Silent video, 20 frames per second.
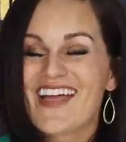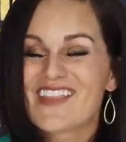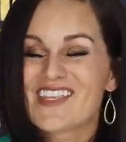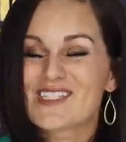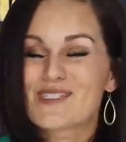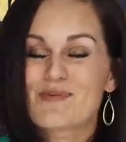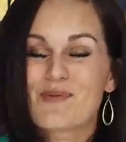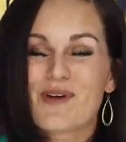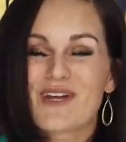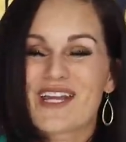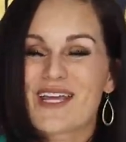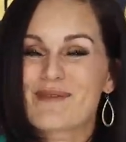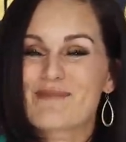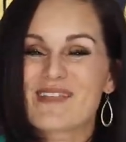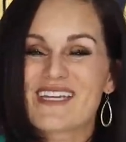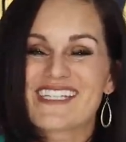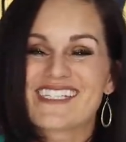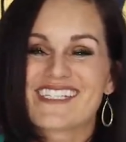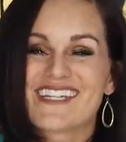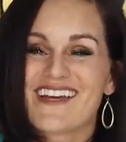at this point I'm
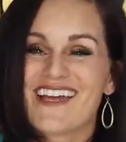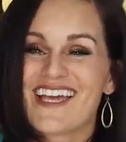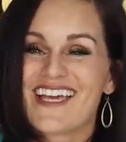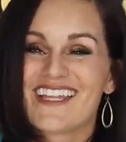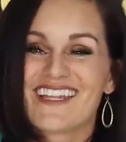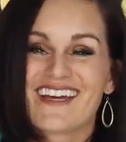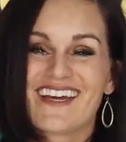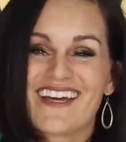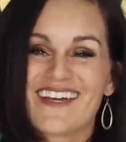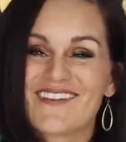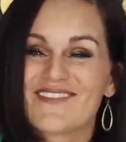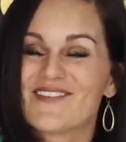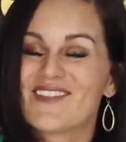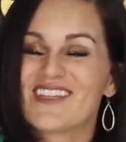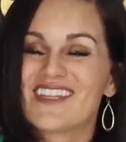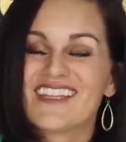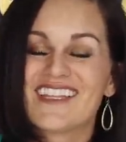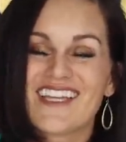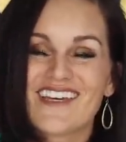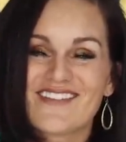like dying I'm
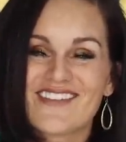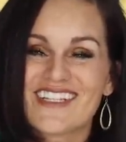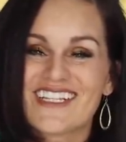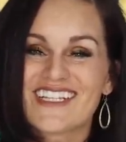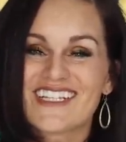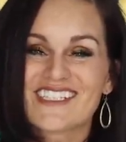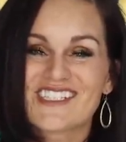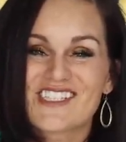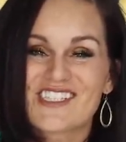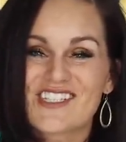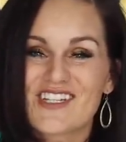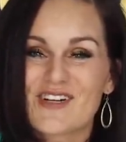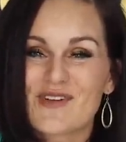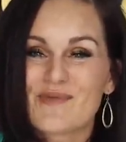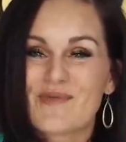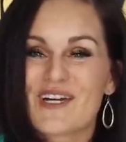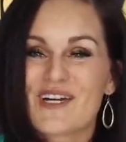loving it so